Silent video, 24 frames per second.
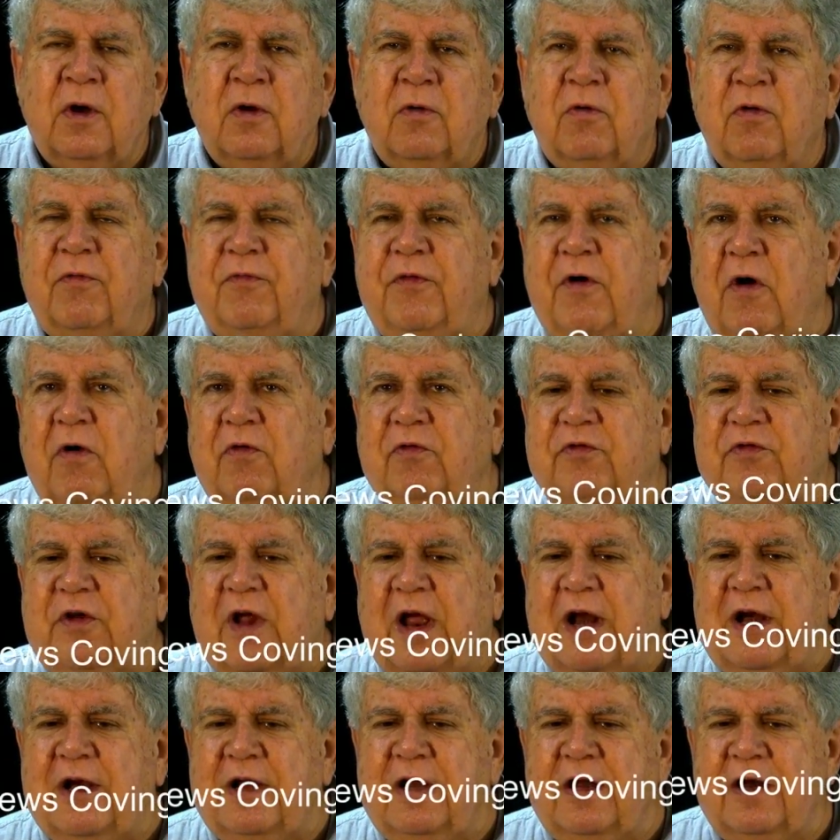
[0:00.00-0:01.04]
Well, folks,
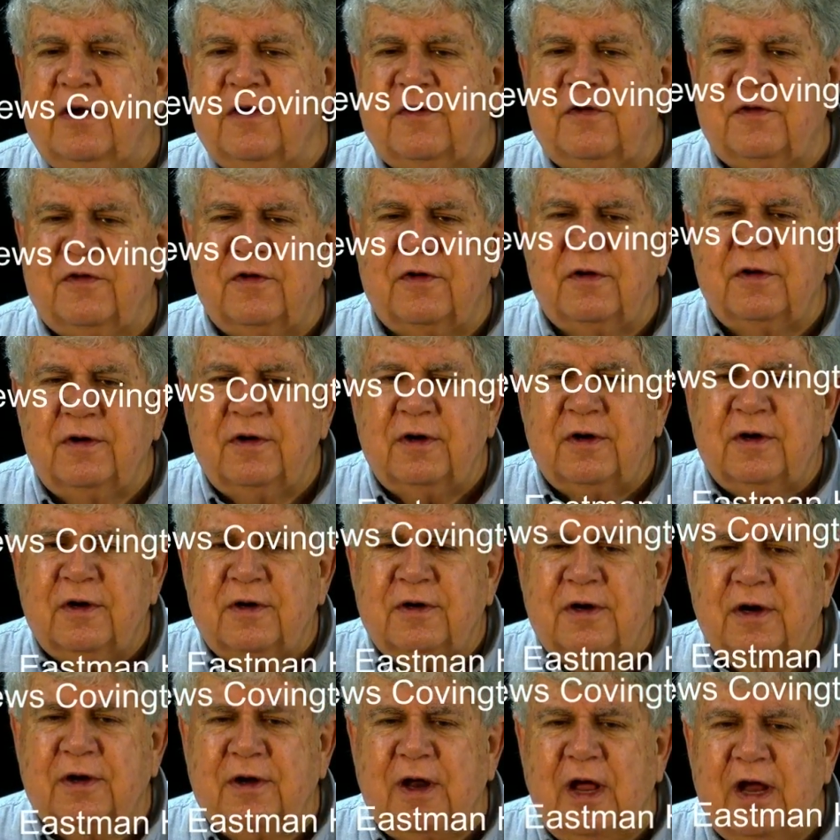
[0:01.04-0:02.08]
that ends
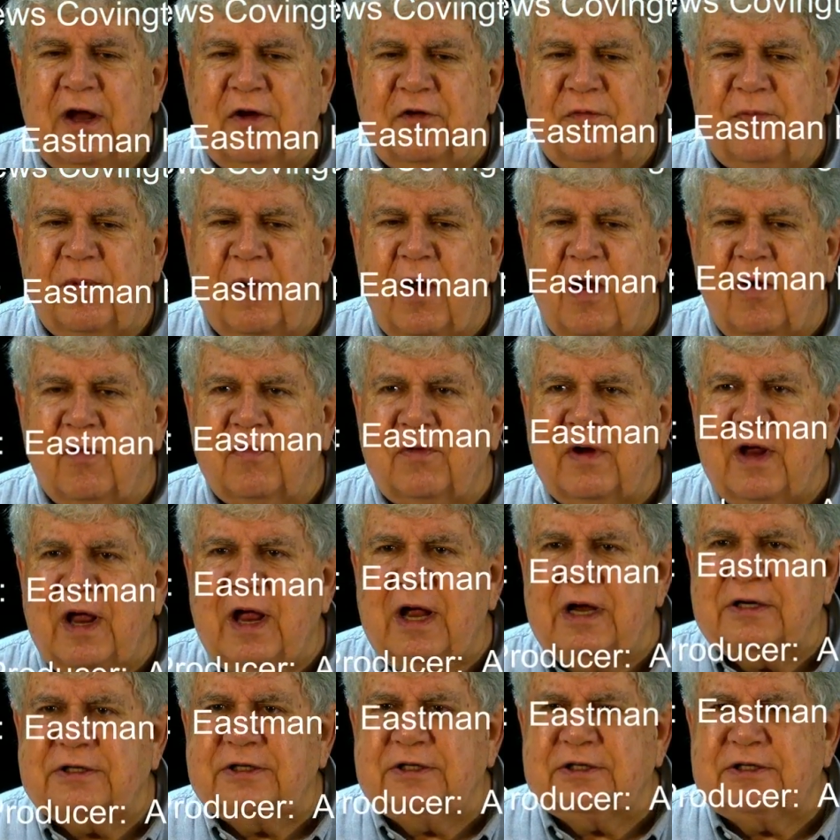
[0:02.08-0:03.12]
today's
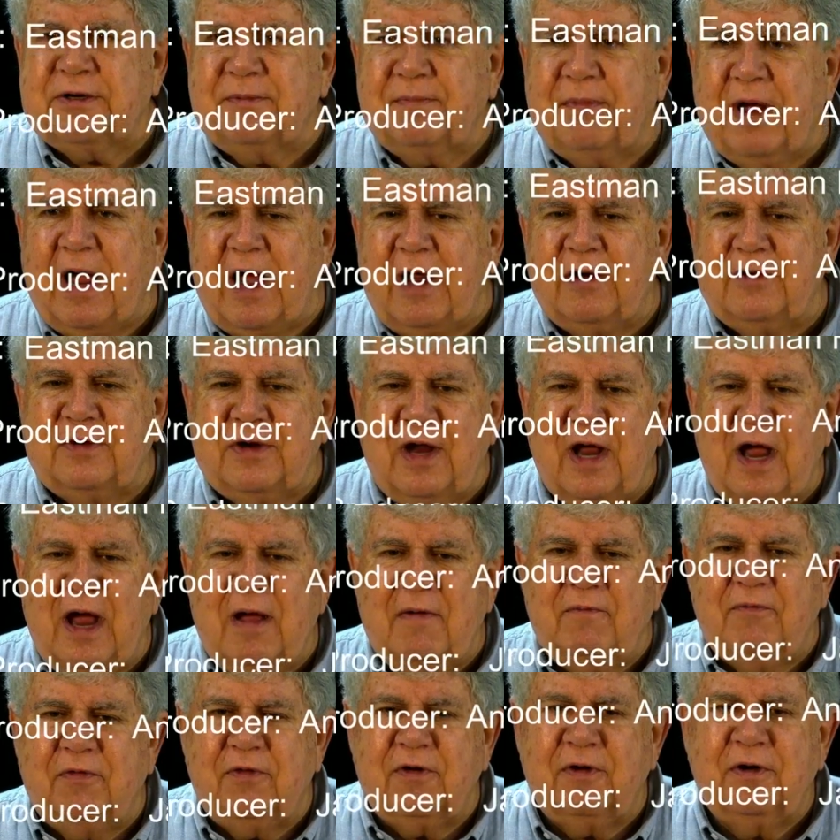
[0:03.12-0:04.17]
broadcast. It's about
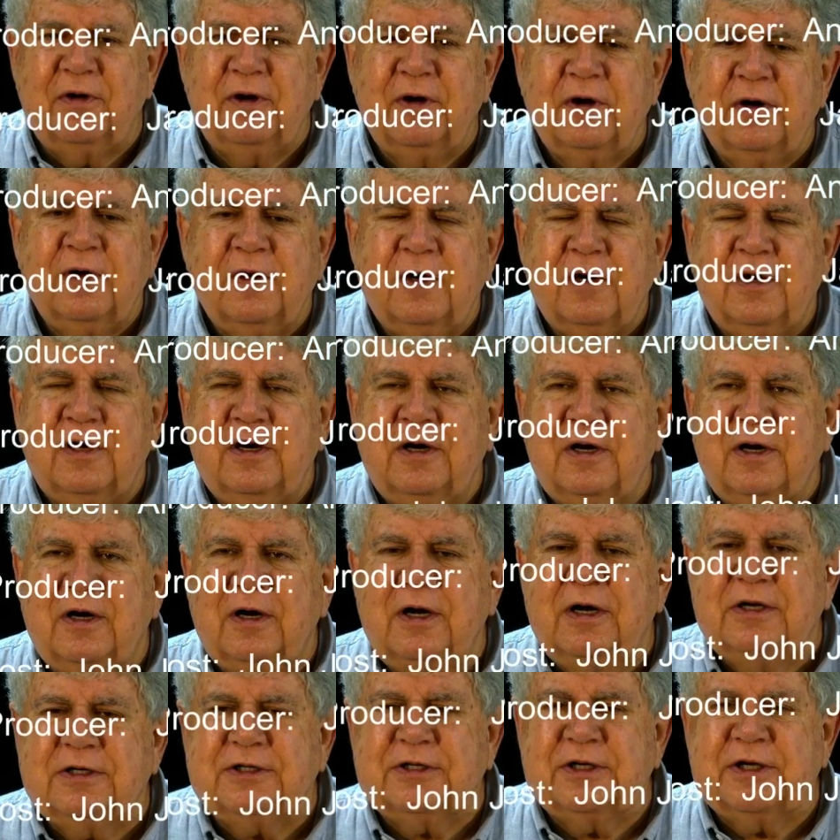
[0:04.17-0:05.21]
time for
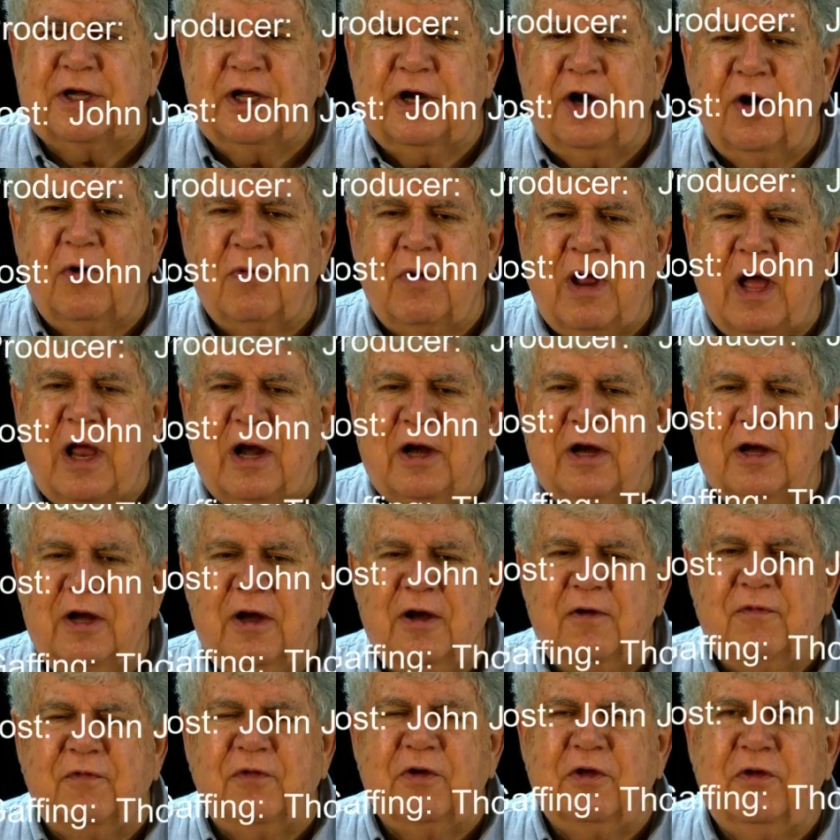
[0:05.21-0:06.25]
us to get on out of
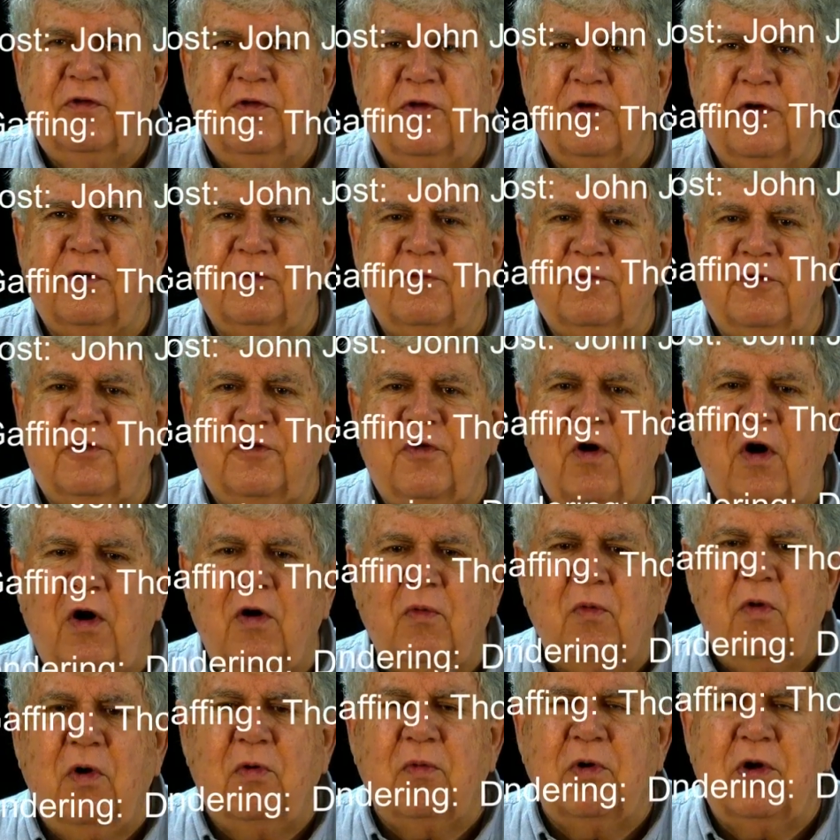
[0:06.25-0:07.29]
here and for you to
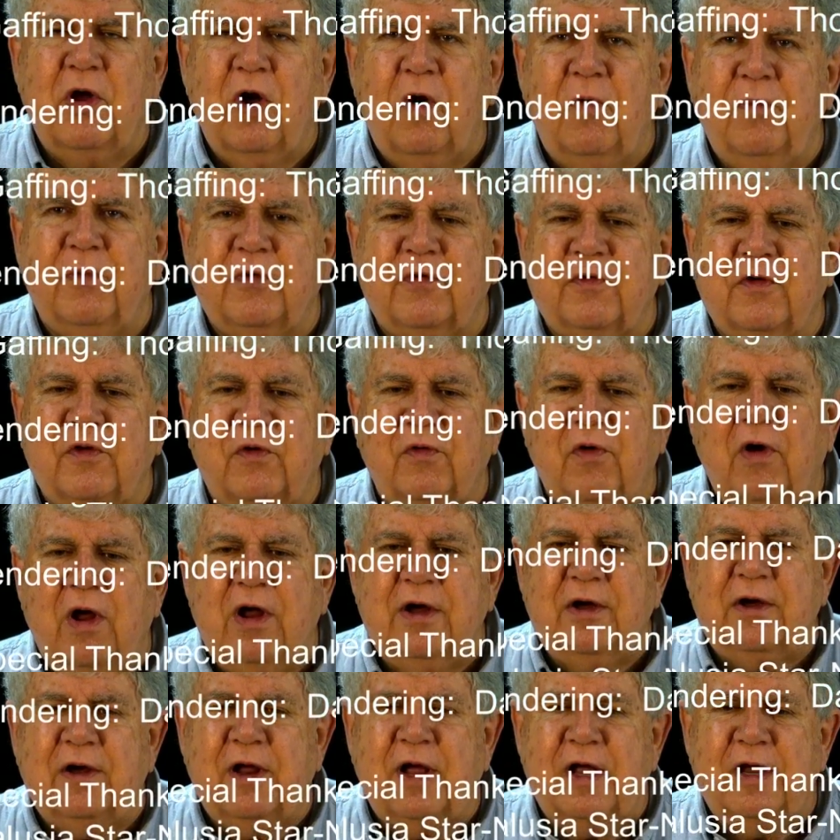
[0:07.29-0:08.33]
start what we hope is a
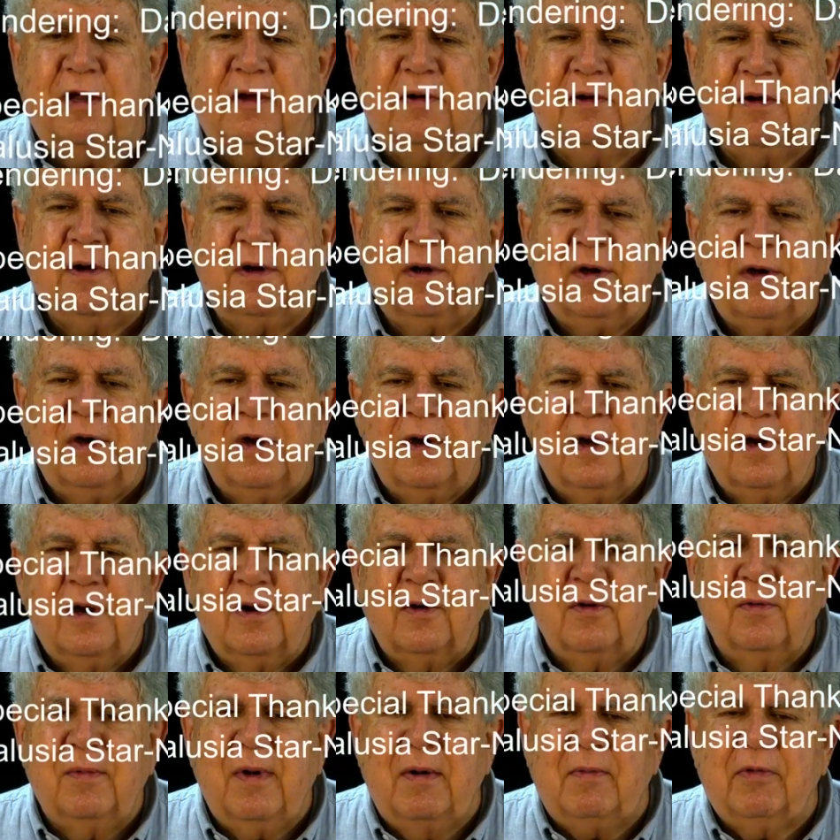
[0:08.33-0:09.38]
great day.
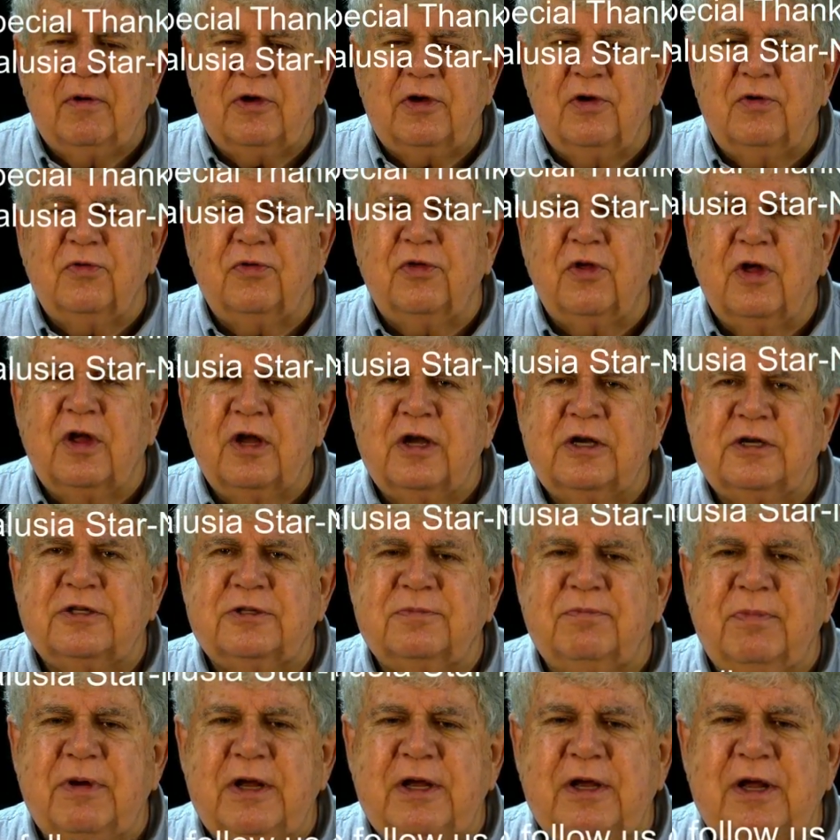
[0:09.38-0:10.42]
Remember two things:
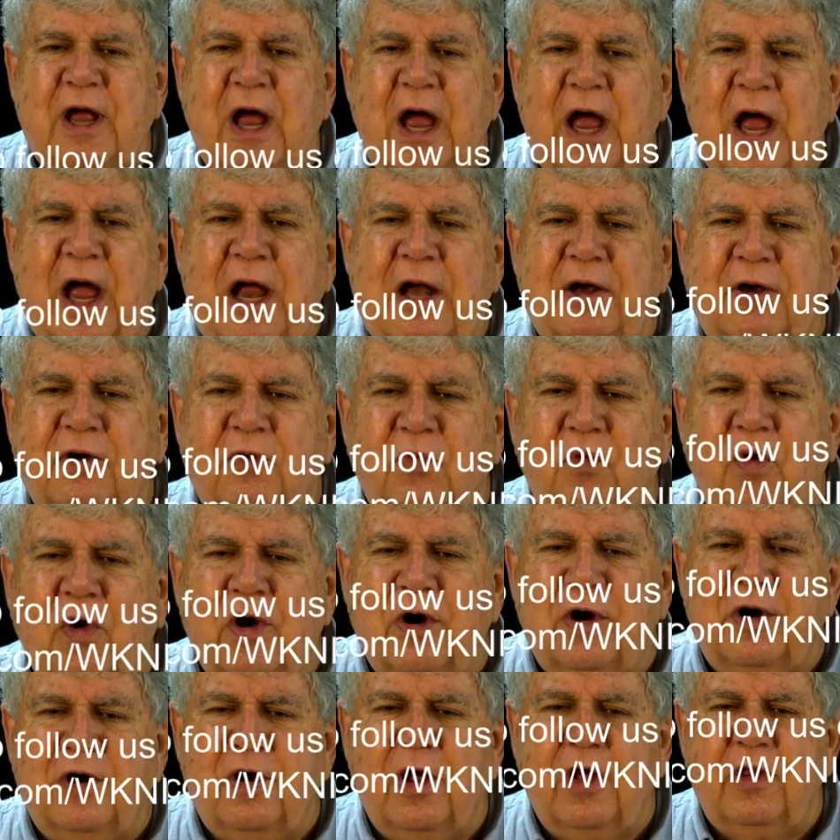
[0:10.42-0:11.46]
be kind to
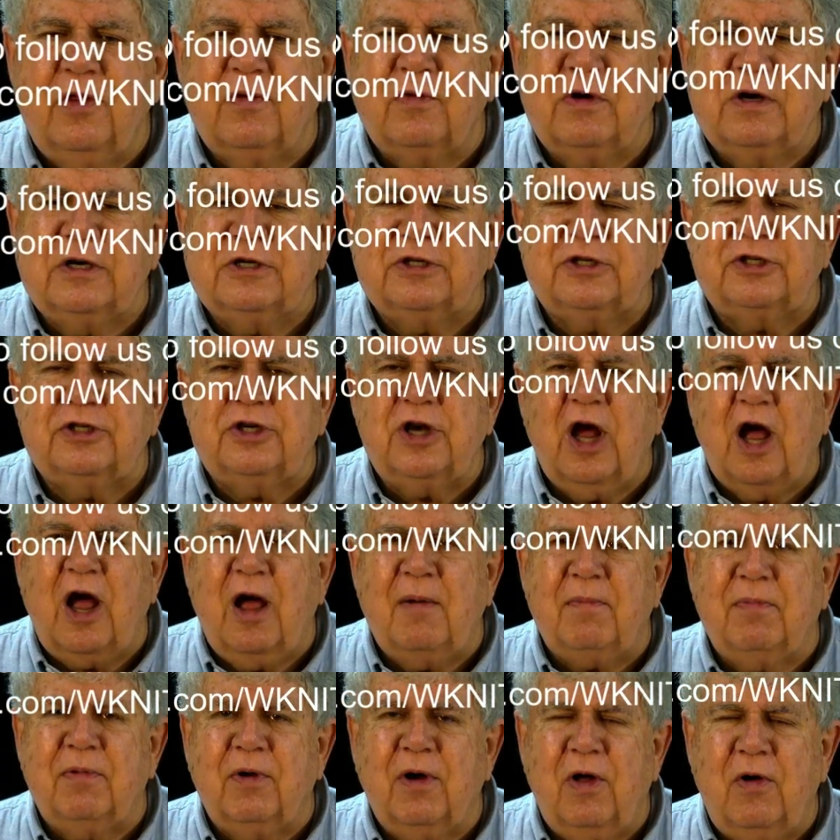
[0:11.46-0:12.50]
one another and
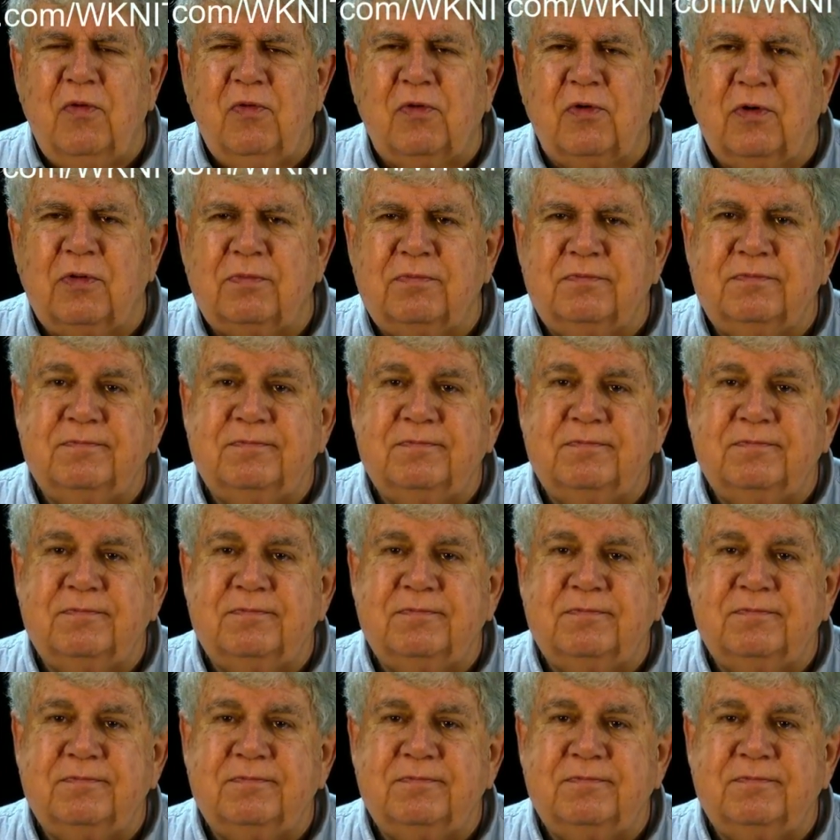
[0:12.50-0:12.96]
shop local.